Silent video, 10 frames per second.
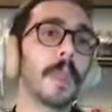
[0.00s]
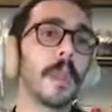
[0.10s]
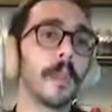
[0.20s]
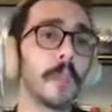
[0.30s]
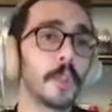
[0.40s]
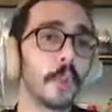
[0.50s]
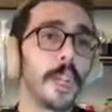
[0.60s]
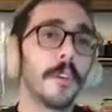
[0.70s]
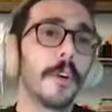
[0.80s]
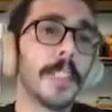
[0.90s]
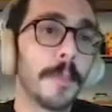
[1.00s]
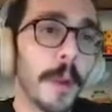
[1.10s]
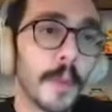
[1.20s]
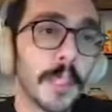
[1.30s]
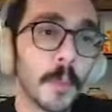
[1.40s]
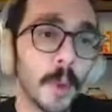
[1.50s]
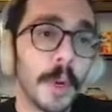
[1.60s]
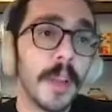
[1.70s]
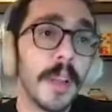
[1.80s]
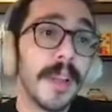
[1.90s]
The majority of our respondents
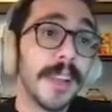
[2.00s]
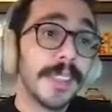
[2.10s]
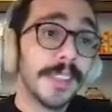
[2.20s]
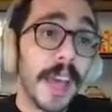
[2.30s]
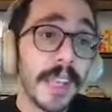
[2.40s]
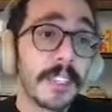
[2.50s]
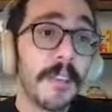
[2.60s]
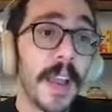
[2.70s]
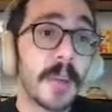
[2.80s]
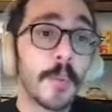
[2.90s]
were satisfied